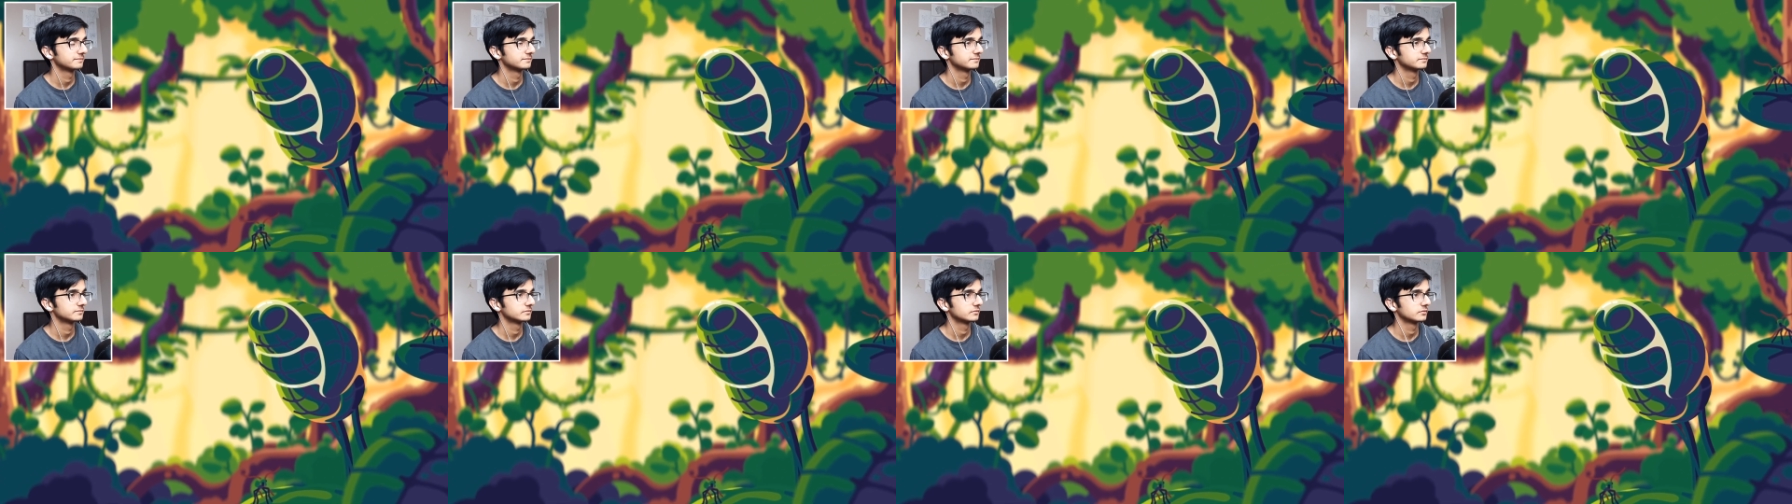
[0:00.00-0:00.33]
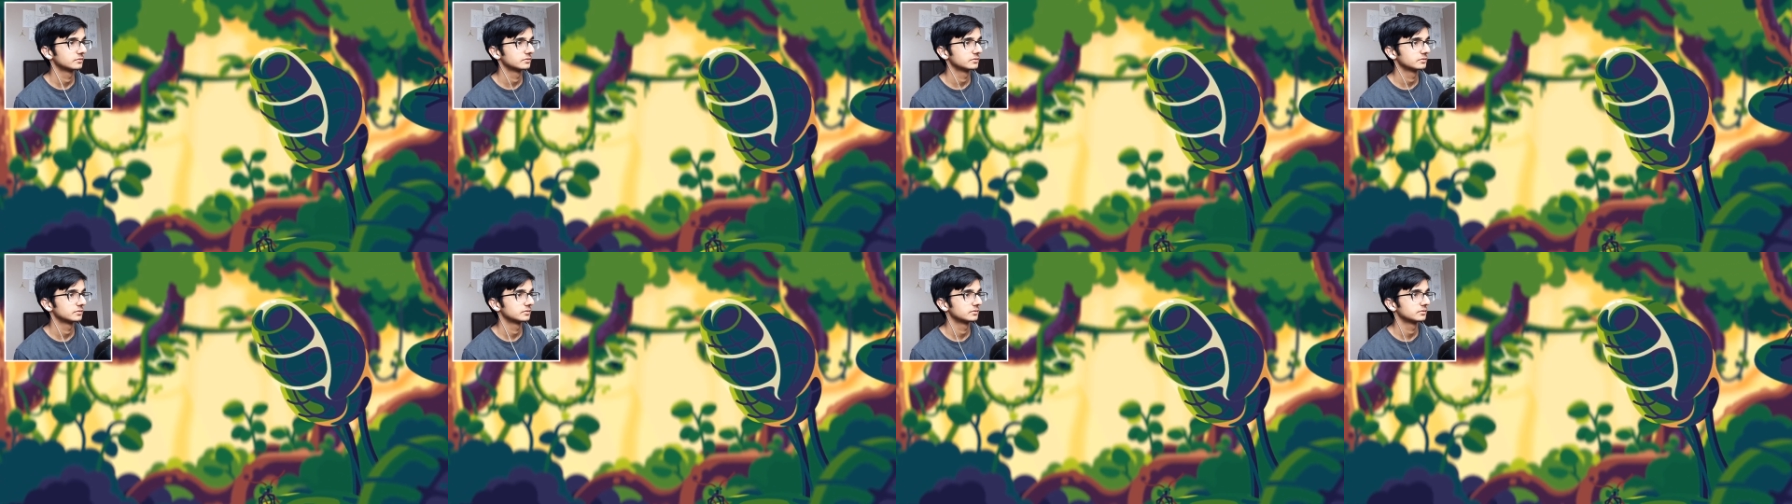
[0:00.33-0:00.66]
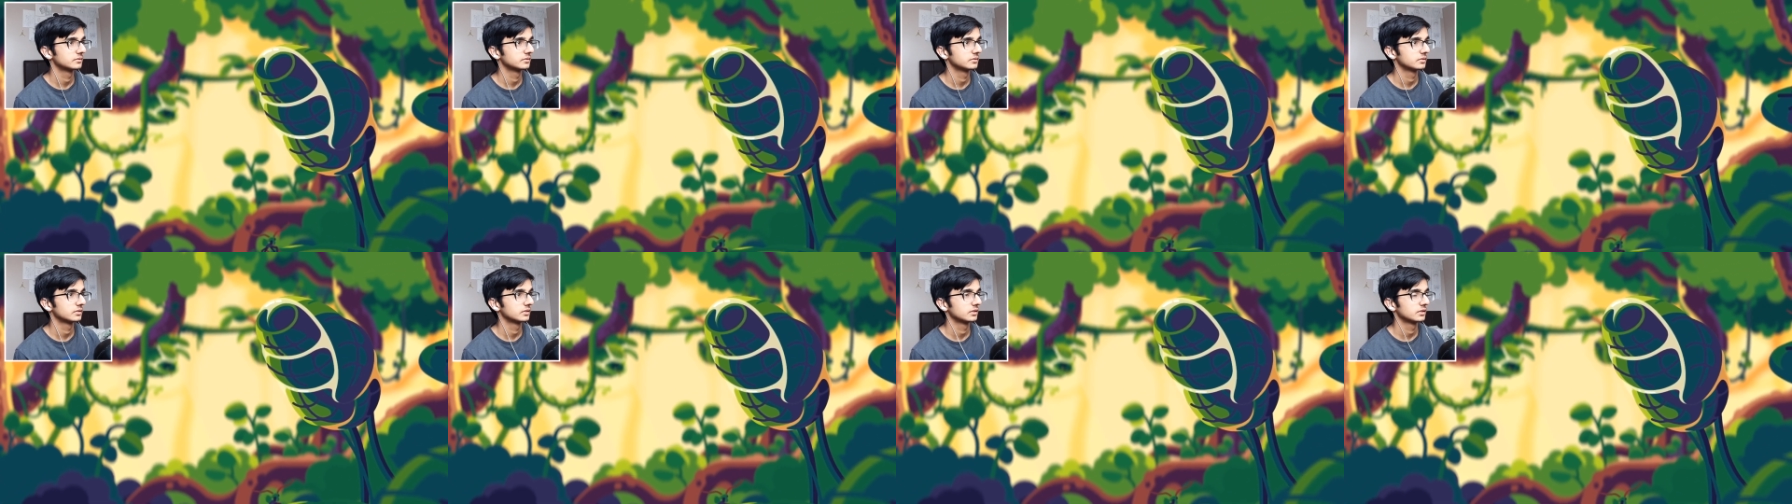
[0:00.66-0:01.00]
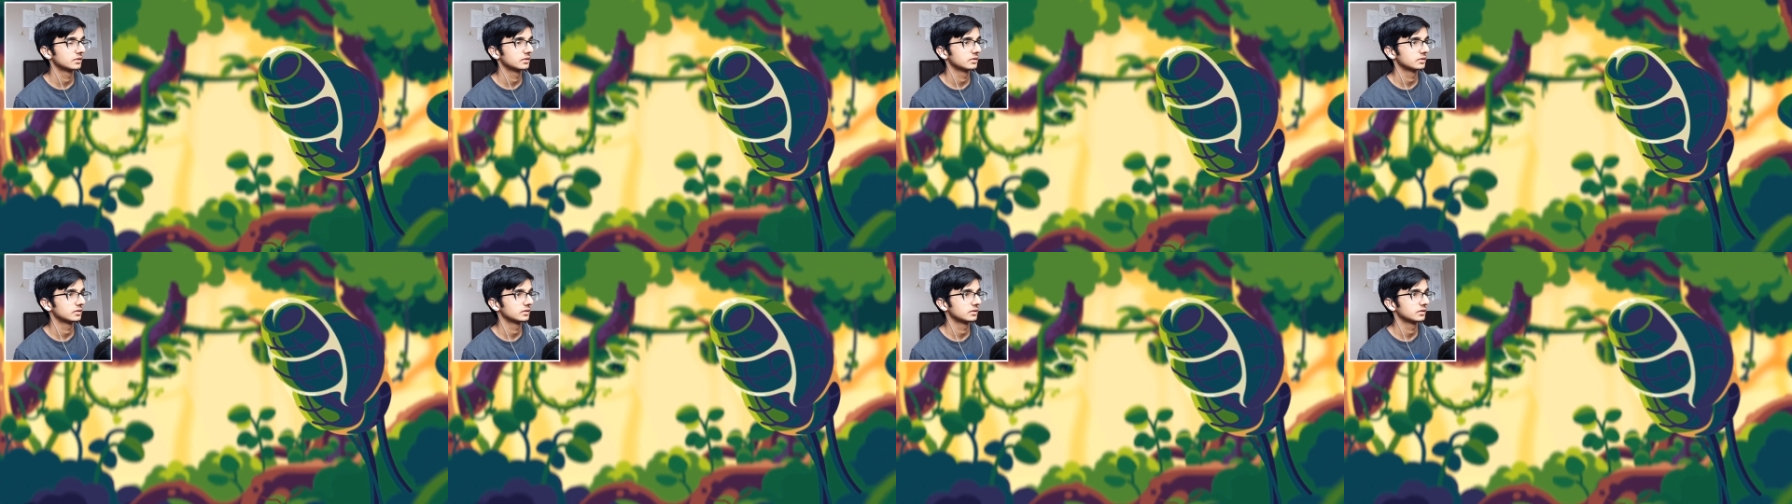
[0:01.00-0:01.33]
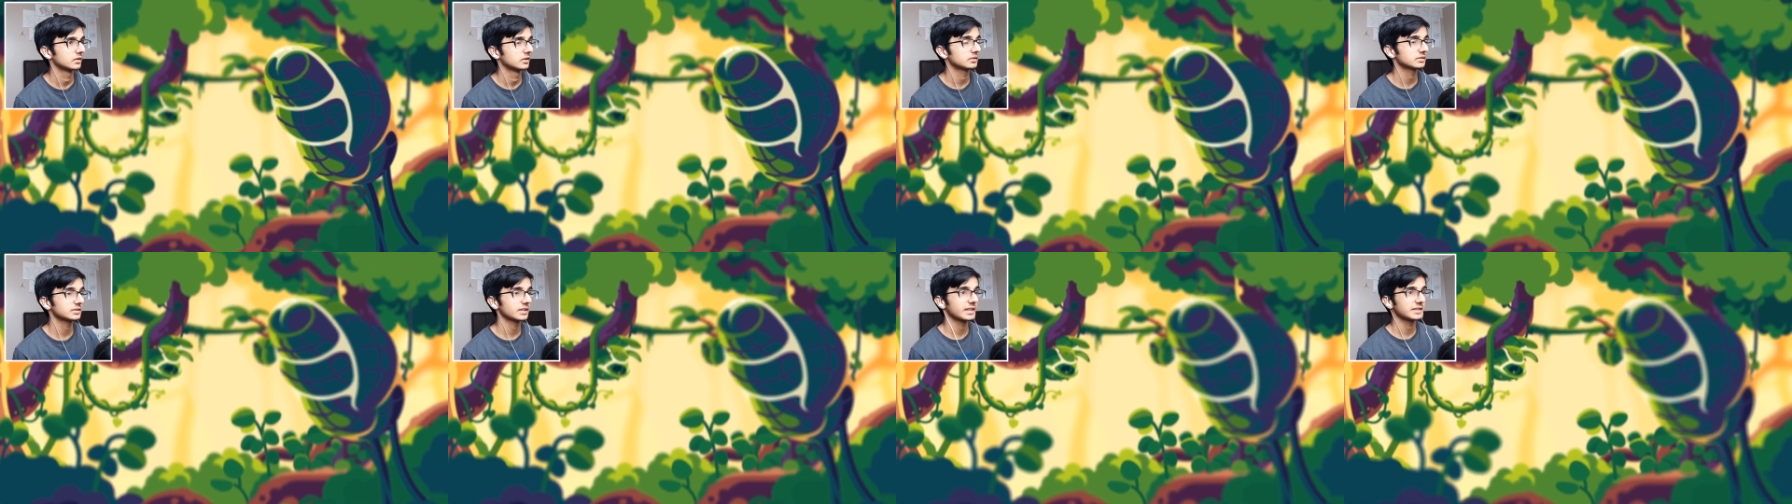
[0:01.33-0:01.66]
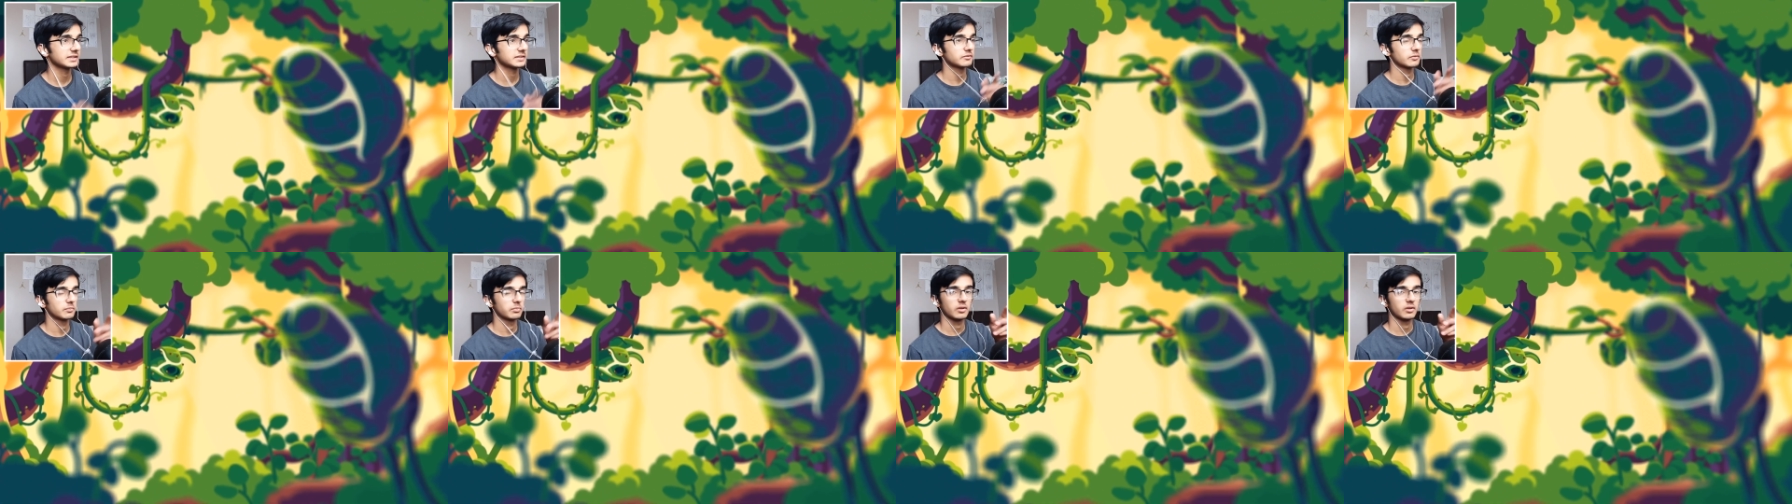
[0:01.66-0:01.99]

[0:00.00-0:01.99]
scattered all over their territory. This is how I think for